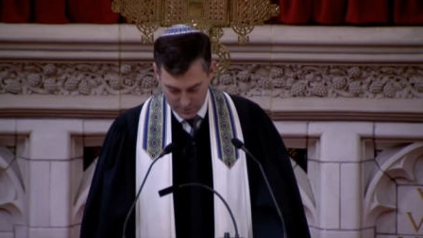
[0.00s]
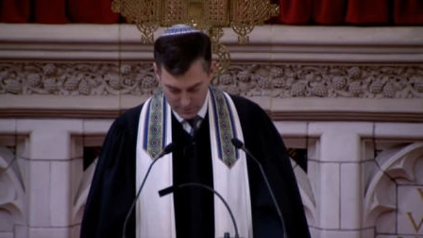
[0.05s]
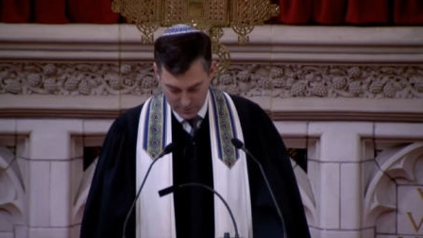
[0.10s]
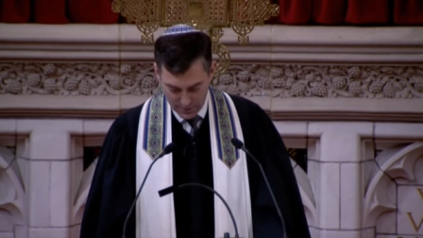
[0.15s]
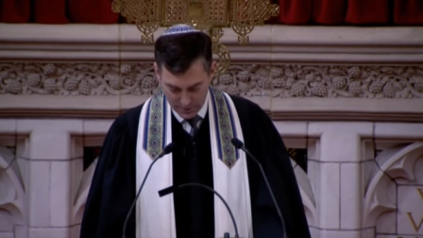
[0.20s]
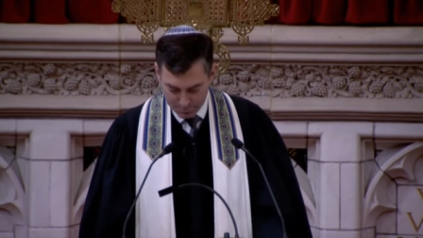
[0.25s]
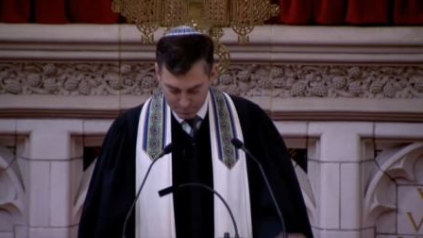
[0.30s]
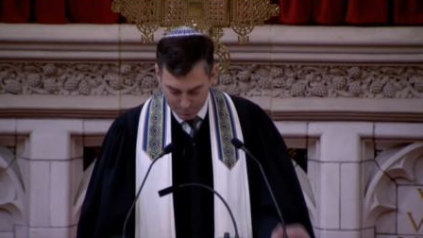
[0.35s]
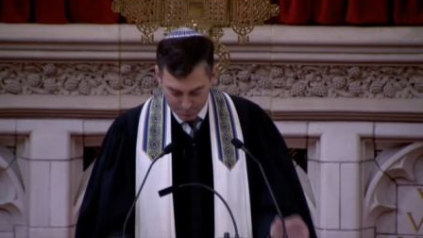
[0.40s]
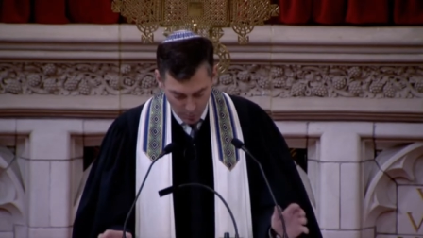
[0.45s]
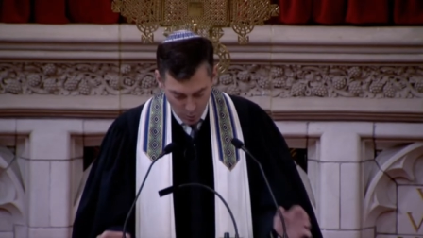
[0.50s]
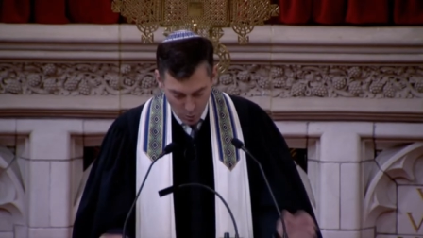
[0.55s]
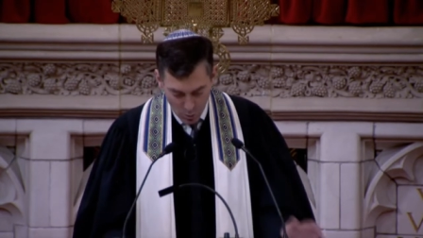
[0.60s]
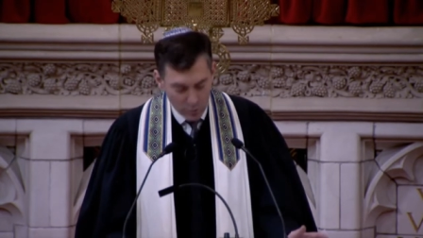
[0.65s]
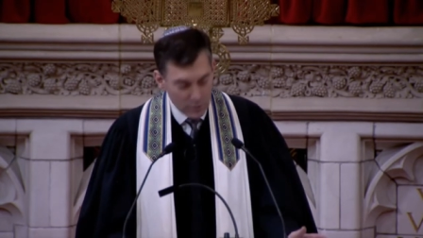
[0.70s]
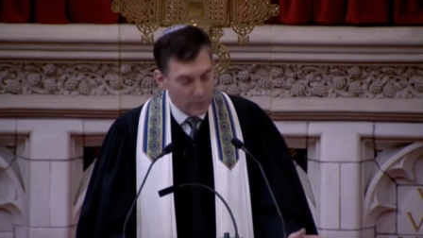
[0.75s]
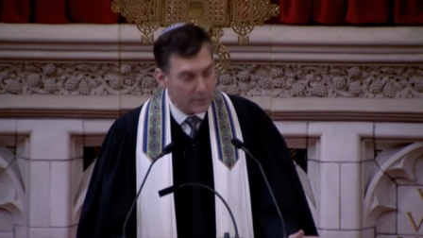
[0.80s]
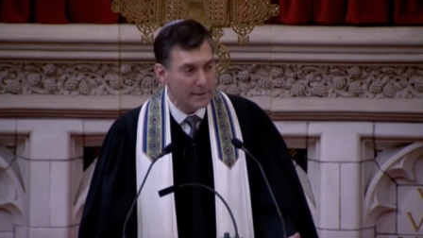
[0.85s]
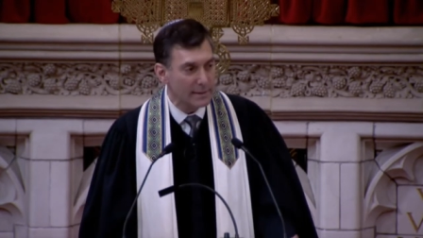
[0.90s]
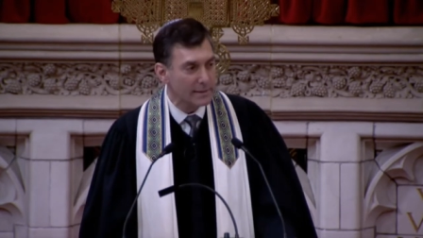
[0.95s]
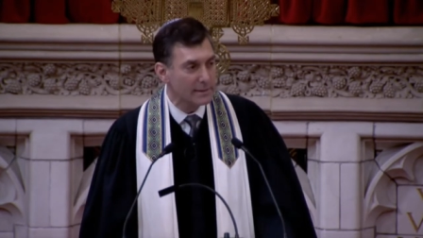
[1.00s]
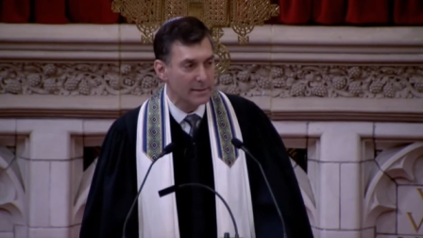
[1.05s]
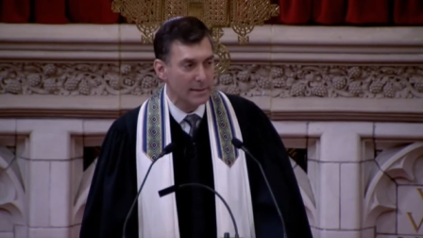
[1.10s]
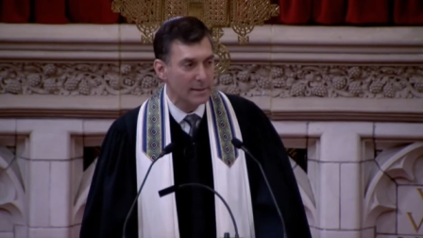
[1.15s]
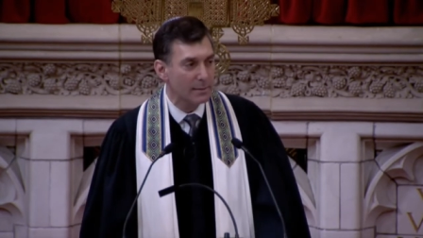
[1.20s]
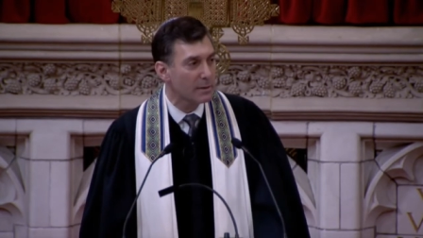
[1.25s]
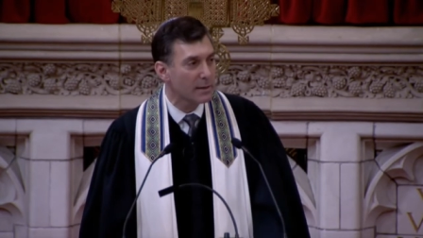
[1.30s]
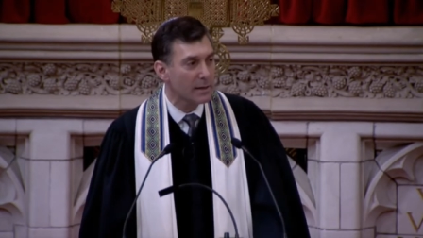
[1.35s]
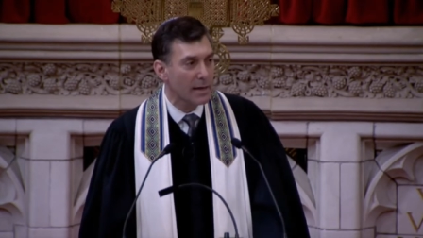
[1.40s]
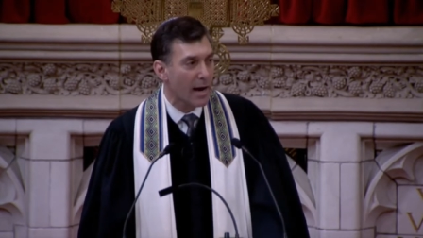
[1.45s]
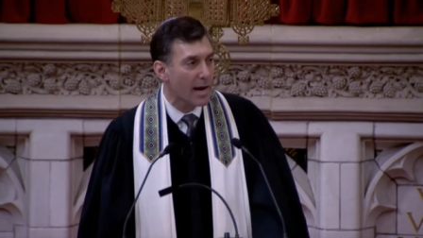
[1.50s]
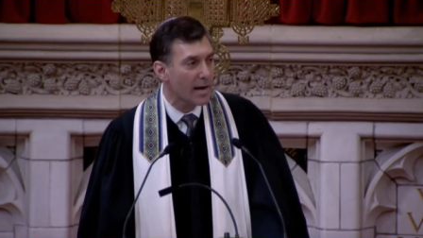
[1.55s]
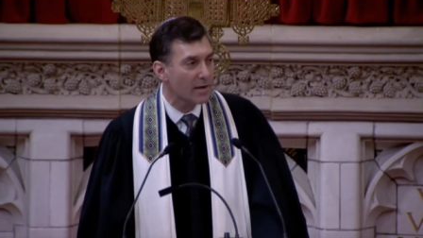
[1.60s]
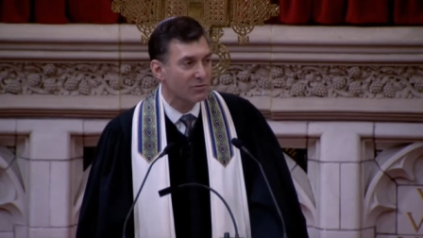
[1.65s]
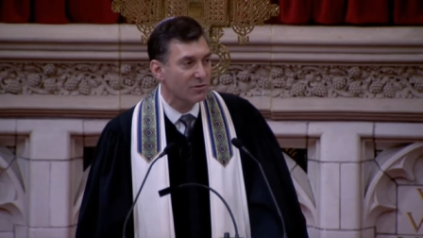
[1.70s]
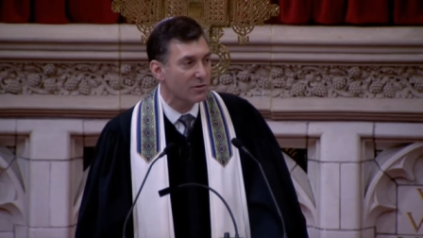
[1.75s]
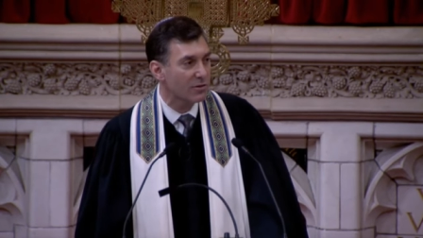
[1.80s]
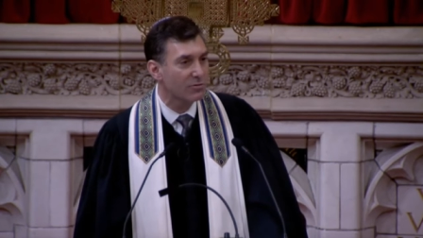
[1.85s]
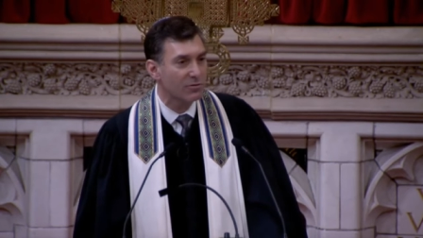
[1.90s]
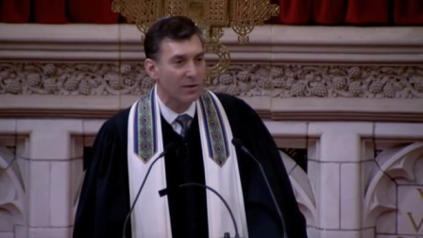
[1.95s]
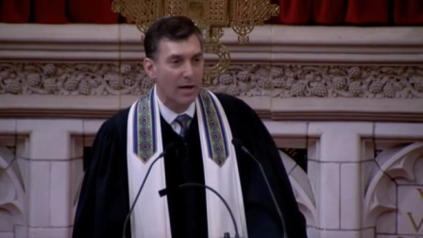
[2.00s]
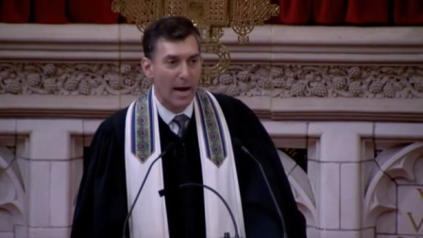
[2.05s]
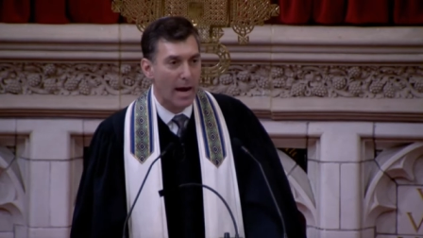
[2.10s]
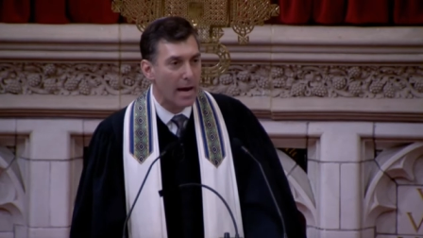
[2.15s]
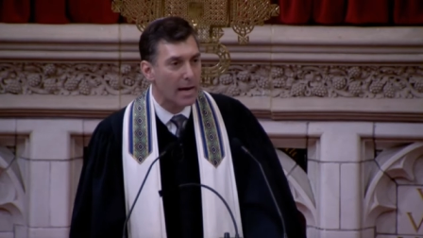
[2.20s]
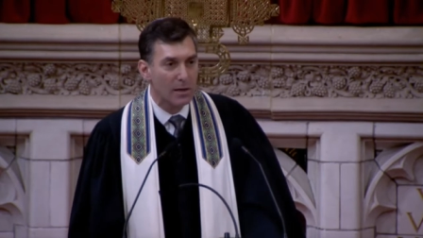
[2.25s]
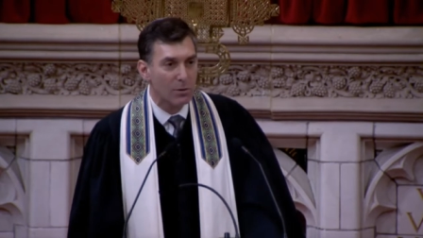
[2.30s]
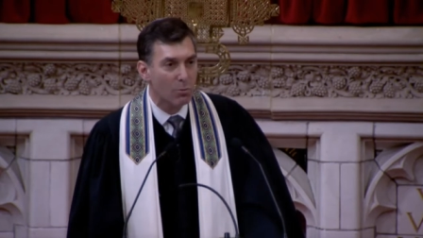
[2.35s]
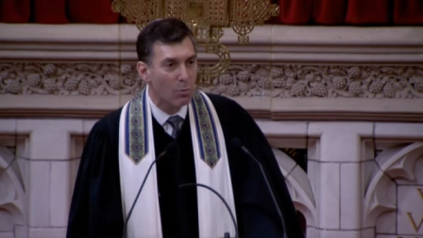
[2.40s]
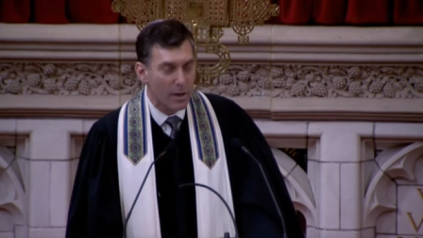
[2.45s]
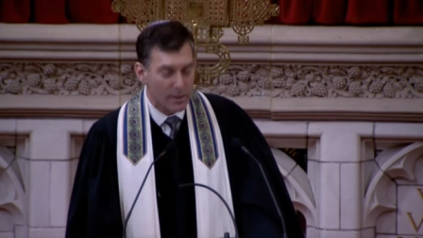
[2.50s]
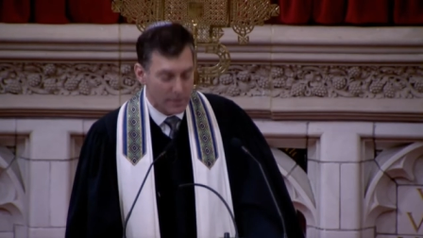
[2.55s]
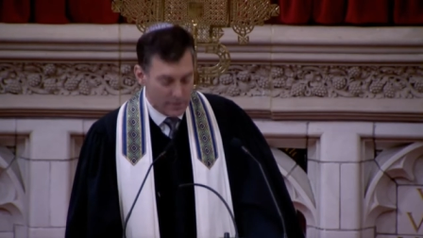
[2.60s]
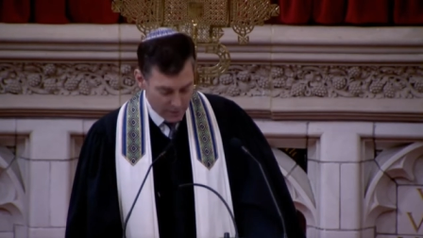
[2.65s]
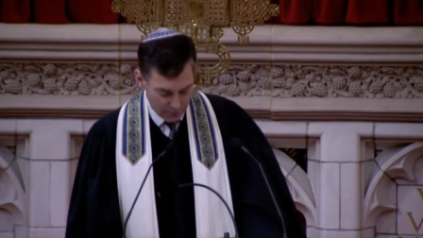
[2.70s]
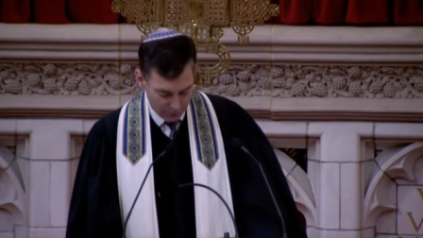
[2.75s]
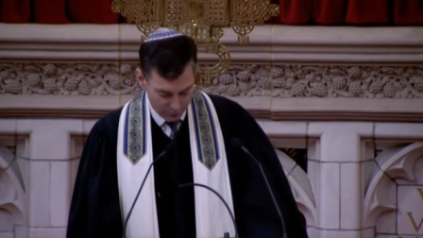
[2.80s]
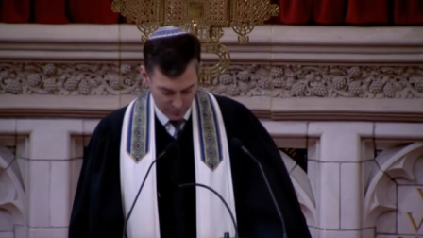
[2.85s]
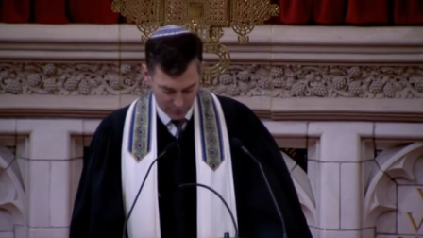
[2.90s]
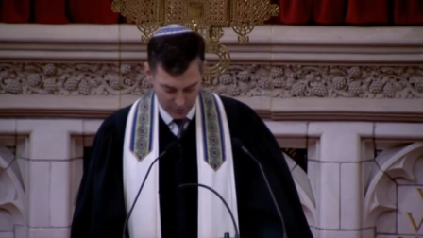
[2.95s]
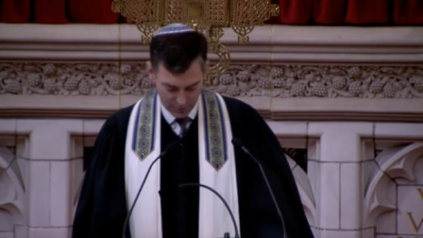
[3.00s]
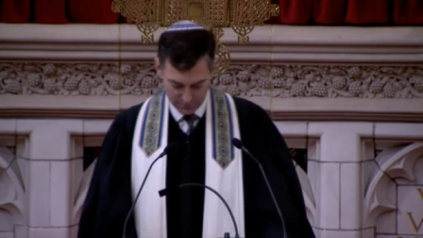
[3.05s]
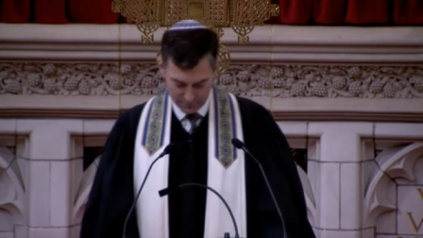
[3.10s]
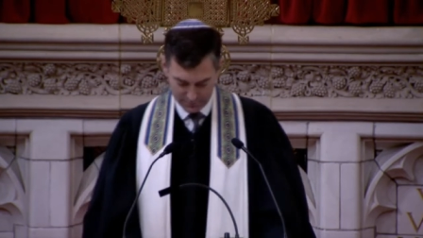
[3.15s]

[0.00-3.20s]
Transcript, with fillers: that boldly demonizes anyone different,